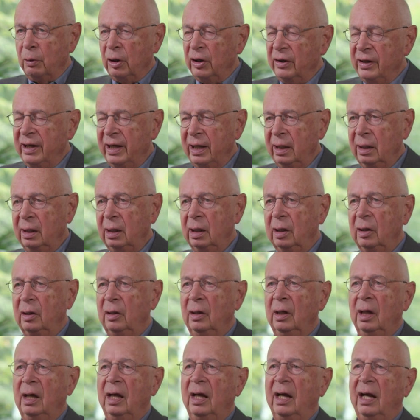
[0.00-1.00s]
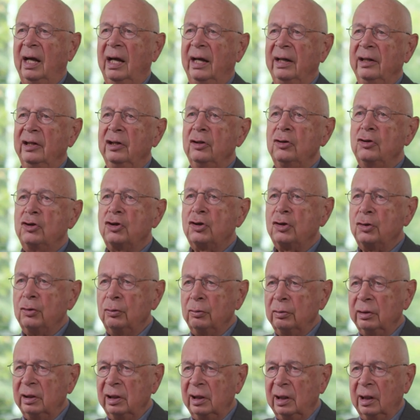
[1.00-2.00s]
one hand, and
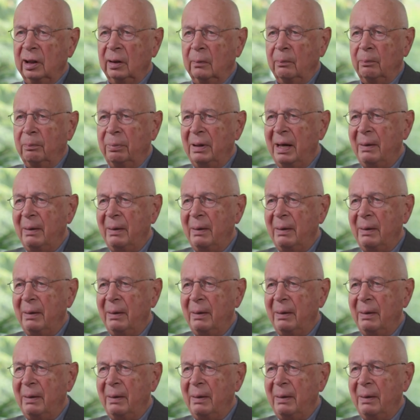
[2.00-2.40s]
ensuring